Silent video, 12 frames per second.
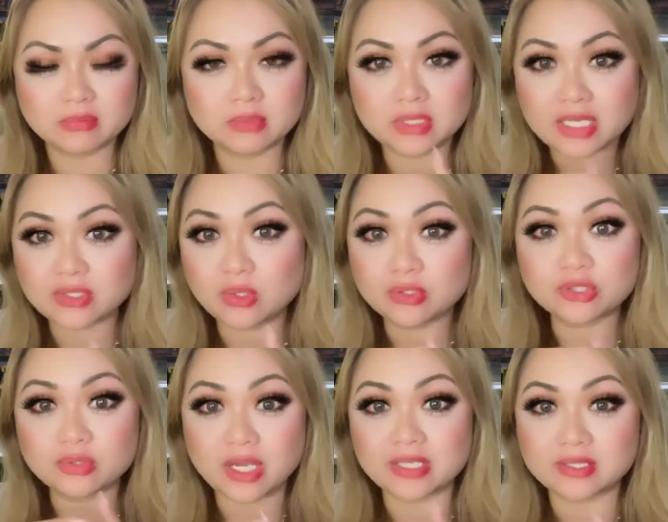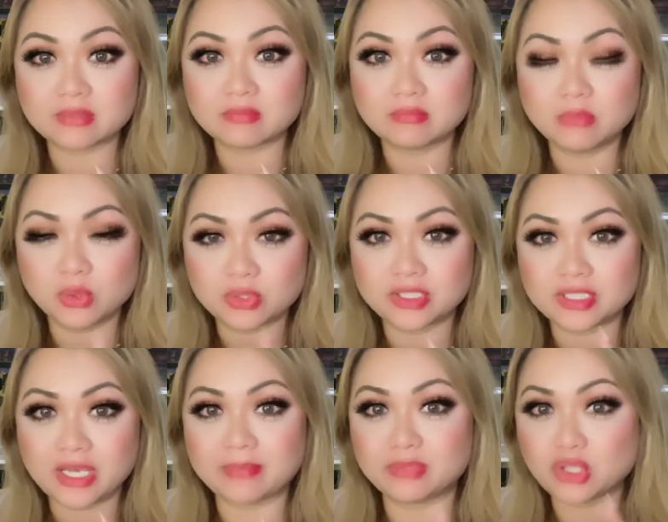That's also not most of the
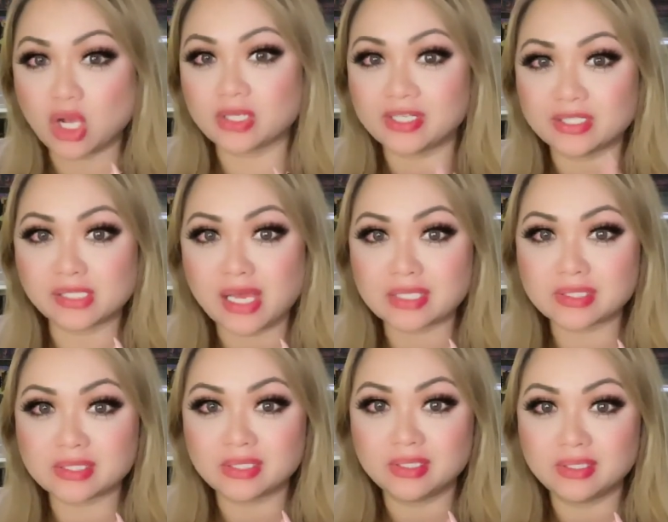time taught in class.